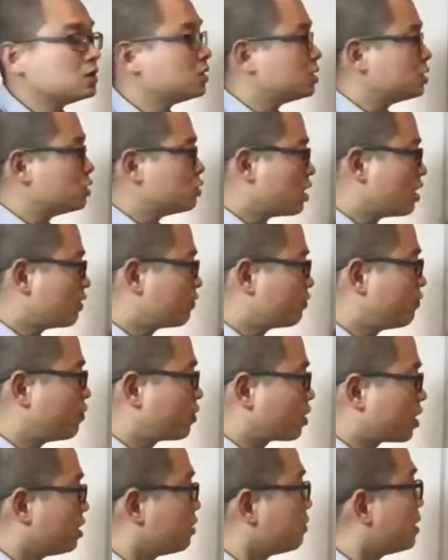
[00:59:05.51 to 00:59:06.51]
you have to
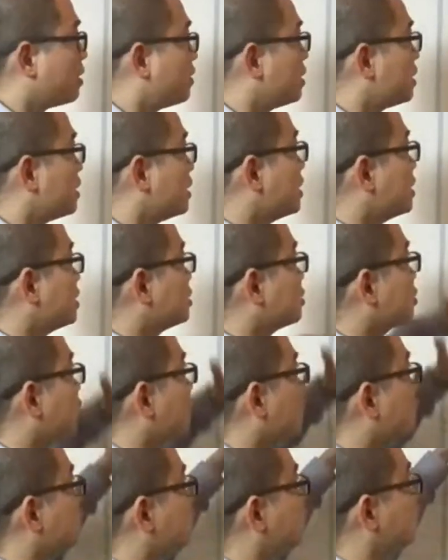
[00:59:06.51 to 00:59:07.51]
forget about it and
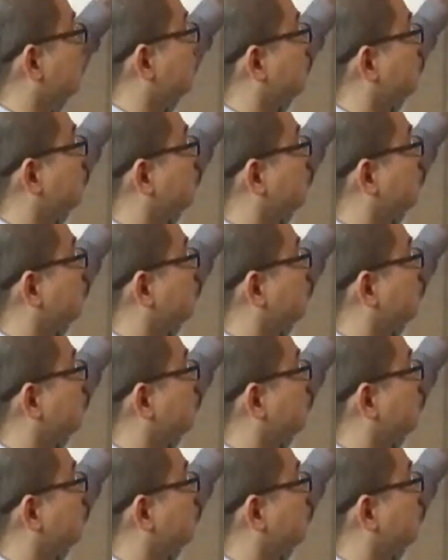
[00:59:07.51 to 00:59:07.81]
go to